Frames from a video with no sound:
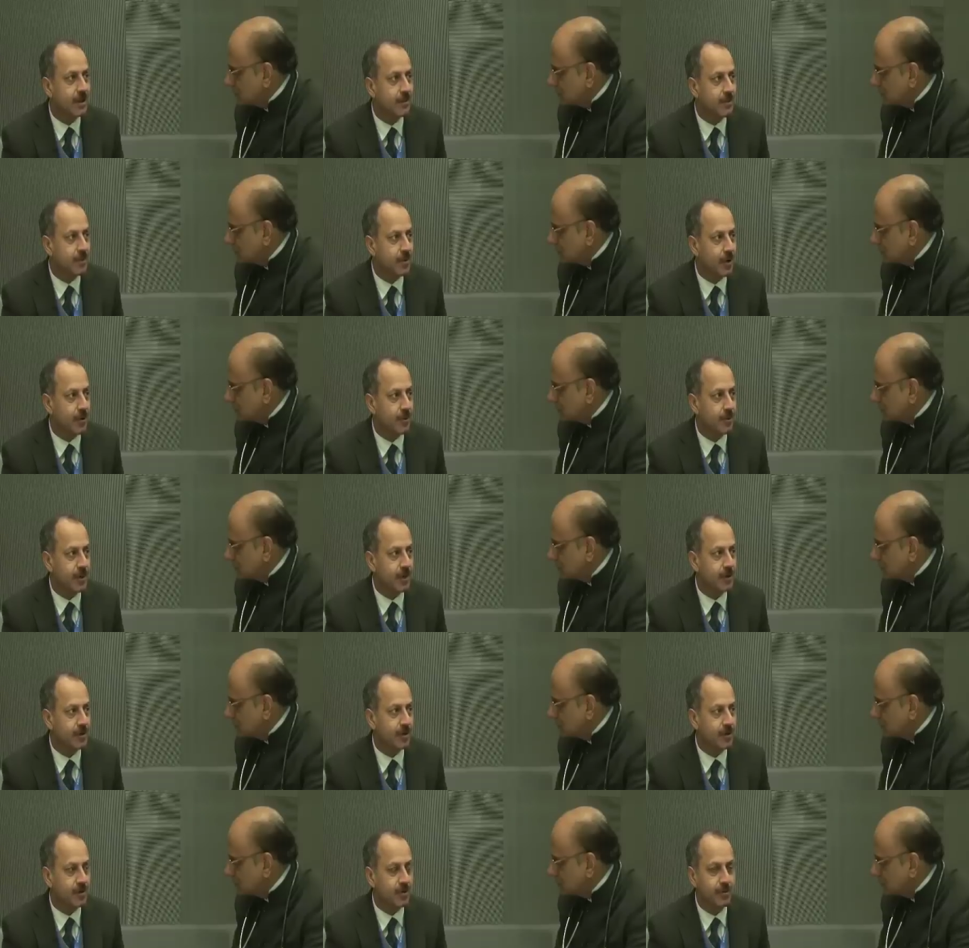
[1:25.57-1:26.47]
Speaker 1: proper
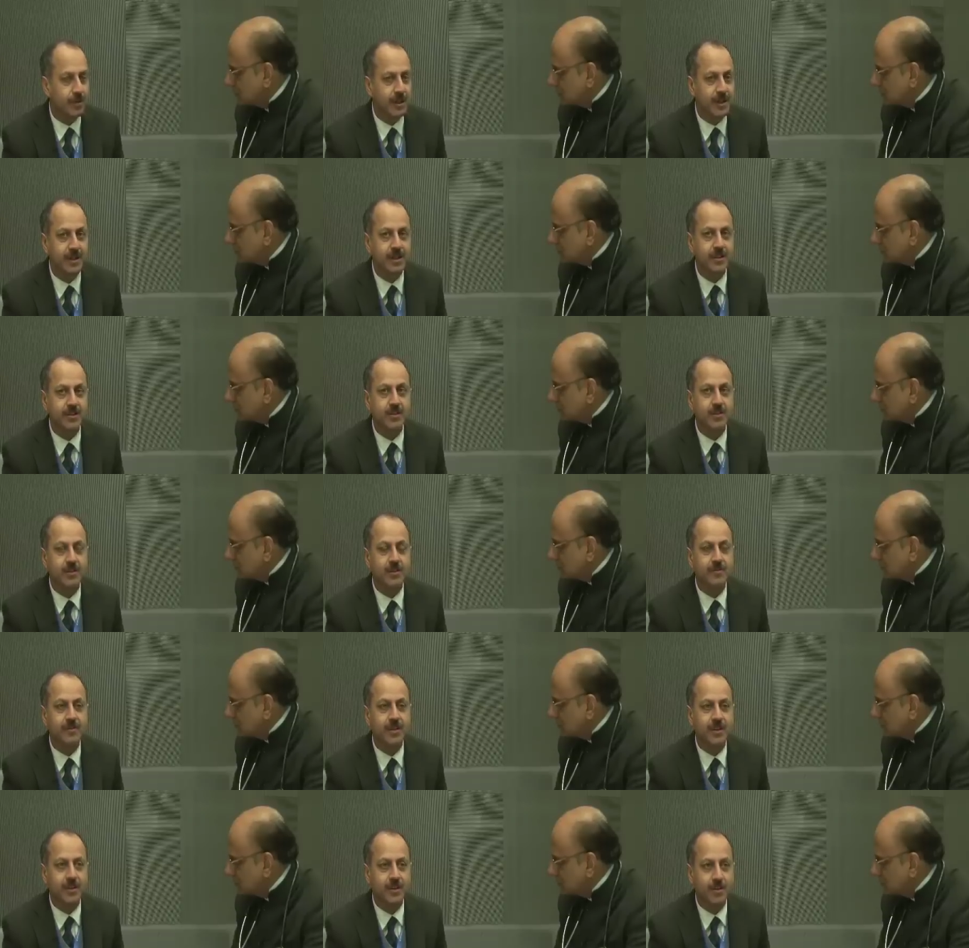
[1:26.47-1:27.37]
documentation
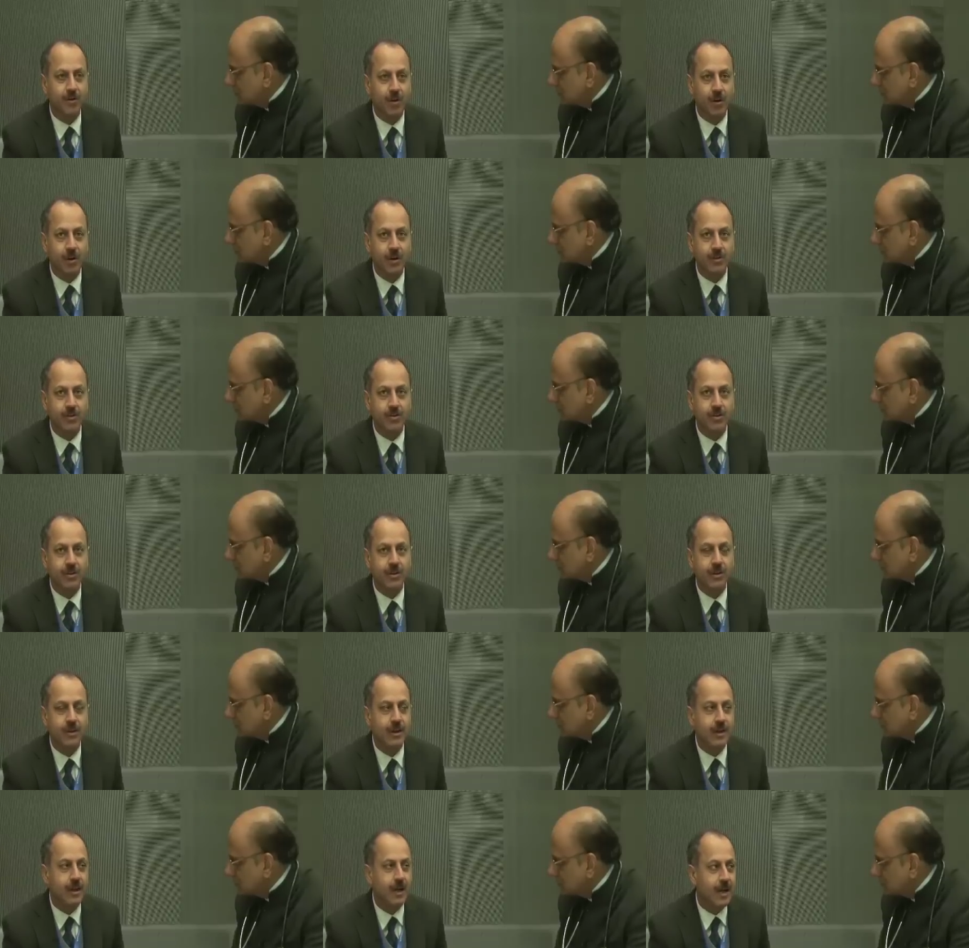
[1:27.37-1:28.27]
of the records
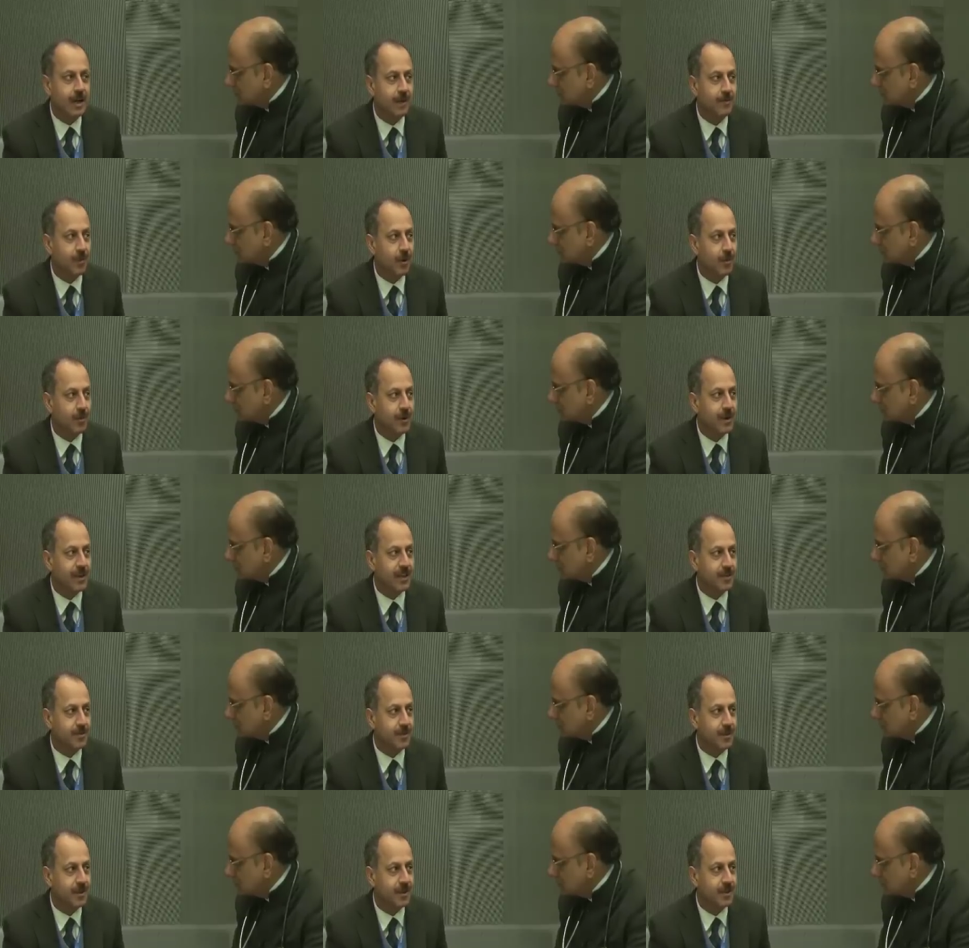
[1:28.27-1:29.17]
and proper
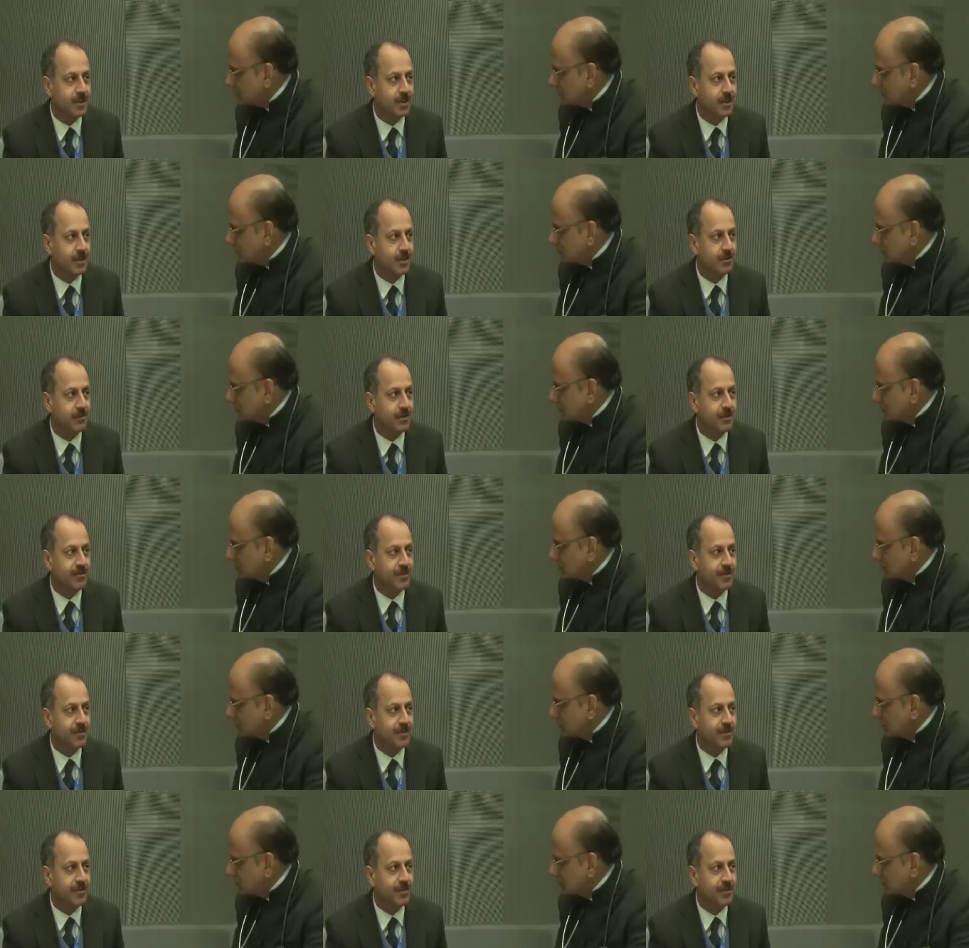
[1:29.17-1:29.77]
explanation of the